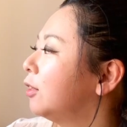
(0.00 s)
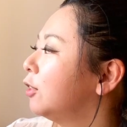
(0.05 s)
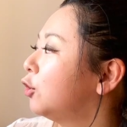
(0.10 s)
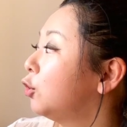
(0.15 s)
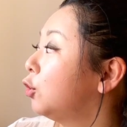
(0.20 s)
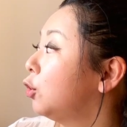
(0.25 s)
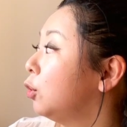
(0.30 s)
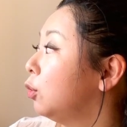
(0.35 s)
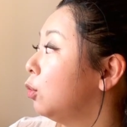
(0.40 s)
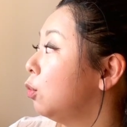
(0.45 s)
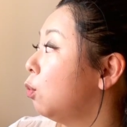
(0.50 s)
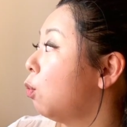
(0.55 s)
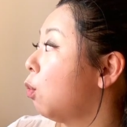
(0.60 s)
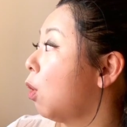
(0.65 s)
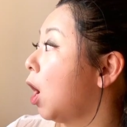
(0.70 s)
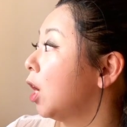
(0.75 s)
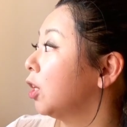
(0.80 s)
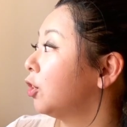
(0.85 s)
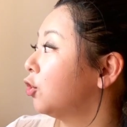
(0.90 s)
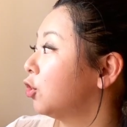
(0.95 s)
the two
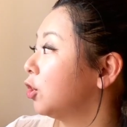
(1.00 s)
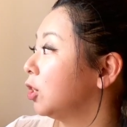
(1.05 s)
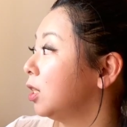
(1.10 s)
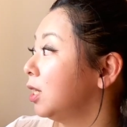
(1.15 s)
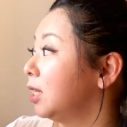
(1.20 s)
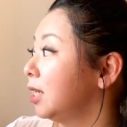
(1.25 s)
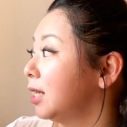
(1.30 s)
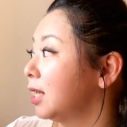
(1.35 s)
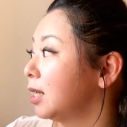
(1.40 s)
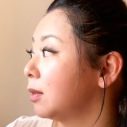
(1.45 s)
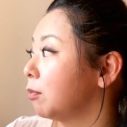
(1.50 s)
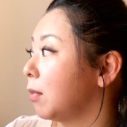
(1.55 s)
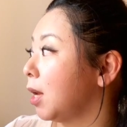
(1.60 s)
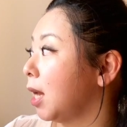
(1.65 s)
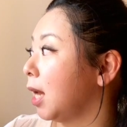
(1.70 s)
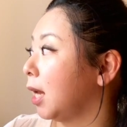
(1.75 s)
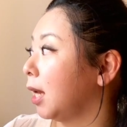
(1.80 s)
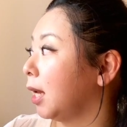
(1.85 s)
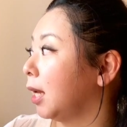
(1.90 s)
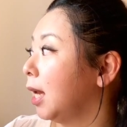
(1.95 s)
watched in
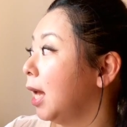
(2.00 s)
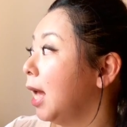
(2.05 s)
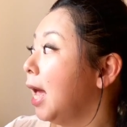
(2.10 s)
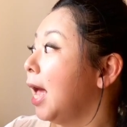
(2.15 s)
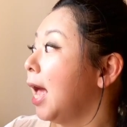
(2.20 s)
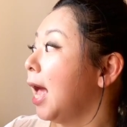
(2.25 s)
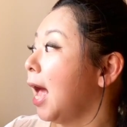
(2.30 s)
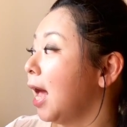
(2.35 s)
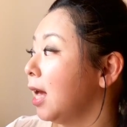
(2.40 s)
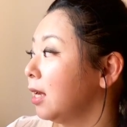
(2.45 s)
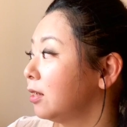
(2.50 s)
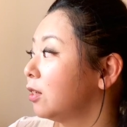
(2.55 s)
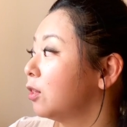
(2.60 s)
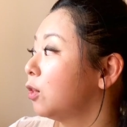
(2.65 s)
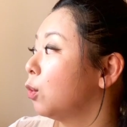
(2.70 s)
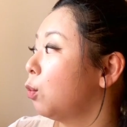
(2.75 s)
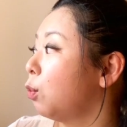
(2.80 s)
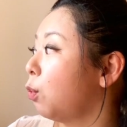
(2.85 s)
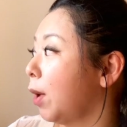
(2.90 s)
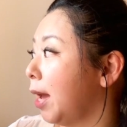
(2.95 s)
dismay as
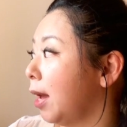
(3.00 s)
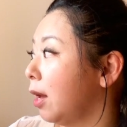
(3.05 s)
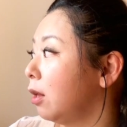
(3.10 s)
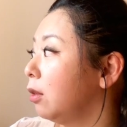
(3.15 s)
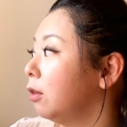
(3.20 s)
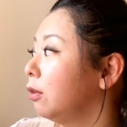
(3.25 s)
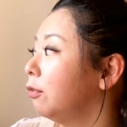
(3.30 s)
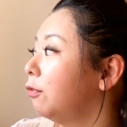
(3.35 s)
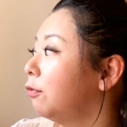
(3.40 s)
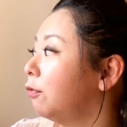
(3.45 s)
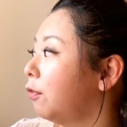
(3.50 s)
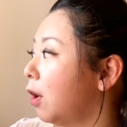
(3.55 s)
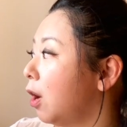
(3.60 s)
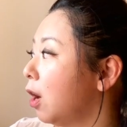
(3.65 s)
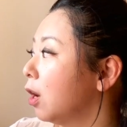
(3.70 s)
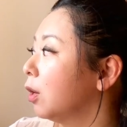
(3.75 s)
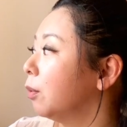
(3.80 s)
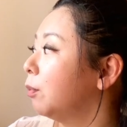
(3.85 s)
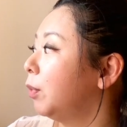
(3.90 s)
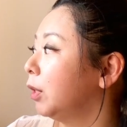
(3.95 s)
the whale
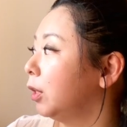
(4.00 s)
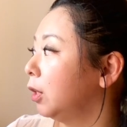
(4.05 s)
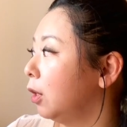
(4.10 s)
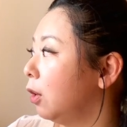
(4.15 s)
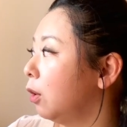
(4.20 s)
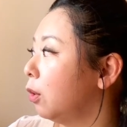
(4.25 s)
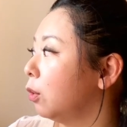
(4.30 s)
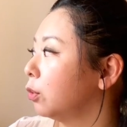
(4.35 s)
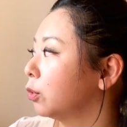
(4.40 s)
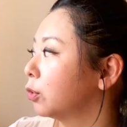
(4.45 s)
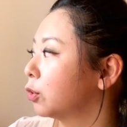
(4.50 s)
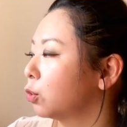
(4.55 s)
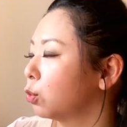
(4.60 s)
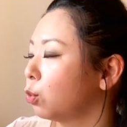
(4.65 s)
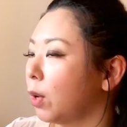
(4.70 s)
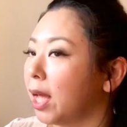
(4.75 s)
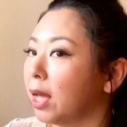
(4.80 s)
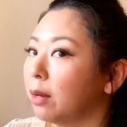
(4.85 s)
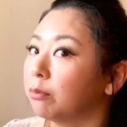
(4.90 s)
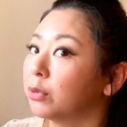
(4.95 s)
far below
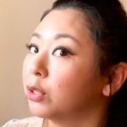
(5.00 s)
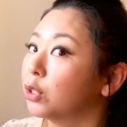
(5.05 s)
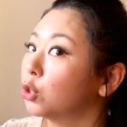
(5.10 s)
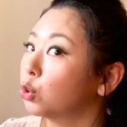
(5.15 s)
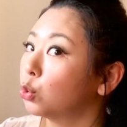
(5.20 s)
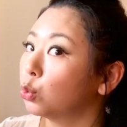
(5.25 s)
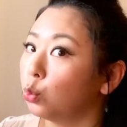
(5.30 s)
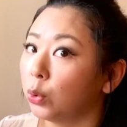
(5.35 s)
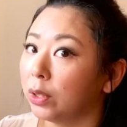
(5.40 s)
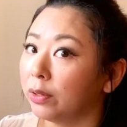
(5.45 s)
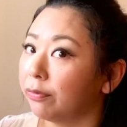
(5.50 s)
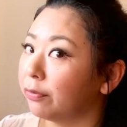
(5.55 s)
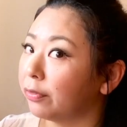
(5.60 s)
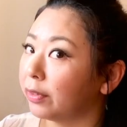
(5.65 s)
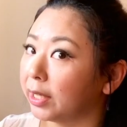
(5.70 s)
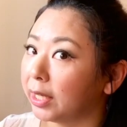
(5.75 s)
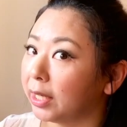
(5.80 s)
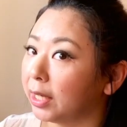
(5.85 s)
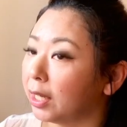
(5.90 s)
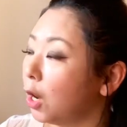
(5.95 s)
swam
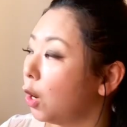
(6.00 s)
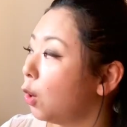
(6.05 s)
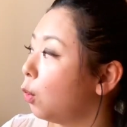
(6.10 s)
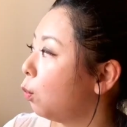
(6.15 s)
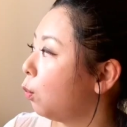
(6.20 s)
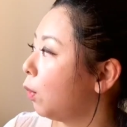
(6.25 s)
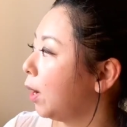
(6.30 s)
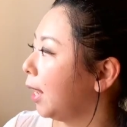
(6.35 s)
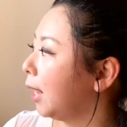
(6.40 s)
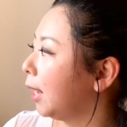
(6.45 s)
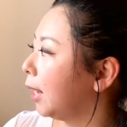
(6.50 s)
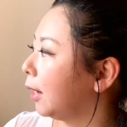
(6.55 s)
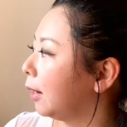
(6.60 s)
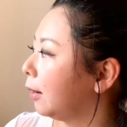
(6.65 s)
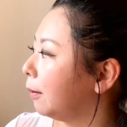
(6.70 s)
swiftly away.